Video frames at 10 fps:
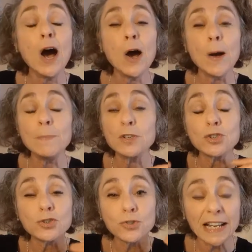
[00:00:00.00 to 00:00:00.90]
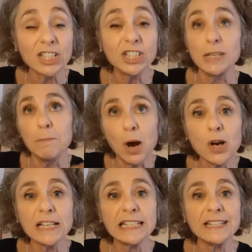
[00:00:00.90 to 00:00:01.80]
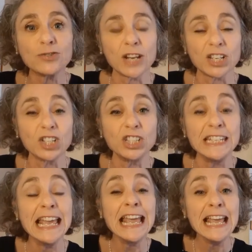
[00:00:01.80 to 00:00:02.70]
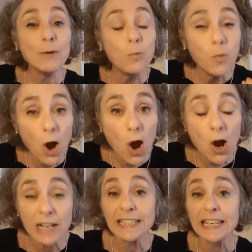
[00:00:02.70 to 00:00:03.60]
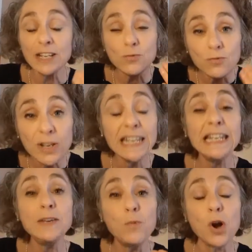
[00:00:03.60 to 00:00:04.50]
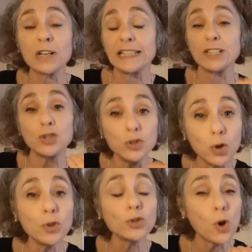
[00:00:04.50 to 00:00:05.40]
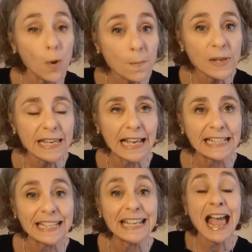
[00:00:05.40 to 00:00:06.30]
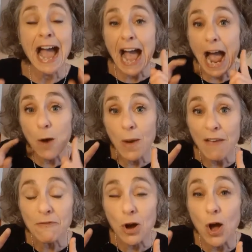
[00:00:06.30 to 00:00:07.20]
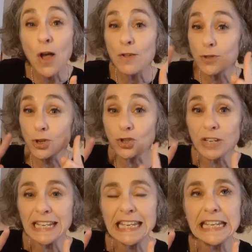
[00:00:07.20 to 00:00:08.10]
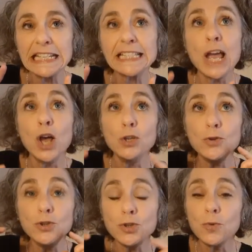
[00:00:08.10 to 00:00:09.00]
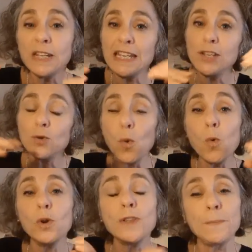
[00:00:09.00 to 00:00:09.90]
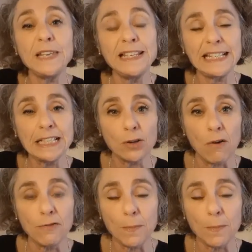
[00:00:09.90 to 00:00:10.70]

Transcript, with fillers: um, strategy, marketing strategy works. It really works. It's not complicated. However, the the trick is you do need all the pieces of the